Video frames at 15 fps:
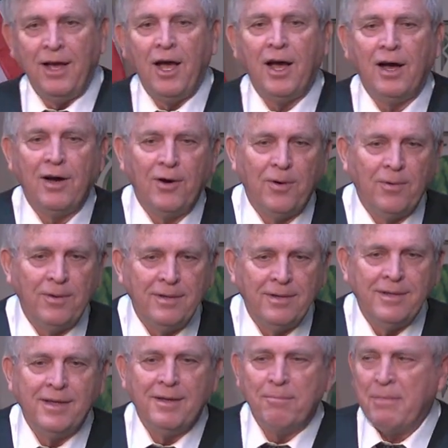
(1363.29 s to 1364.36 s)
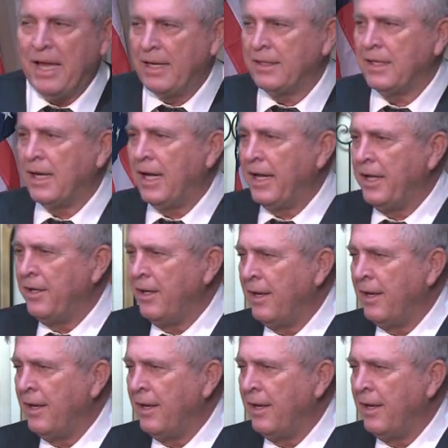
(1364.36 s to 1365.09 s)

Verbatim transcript: Oh, mankind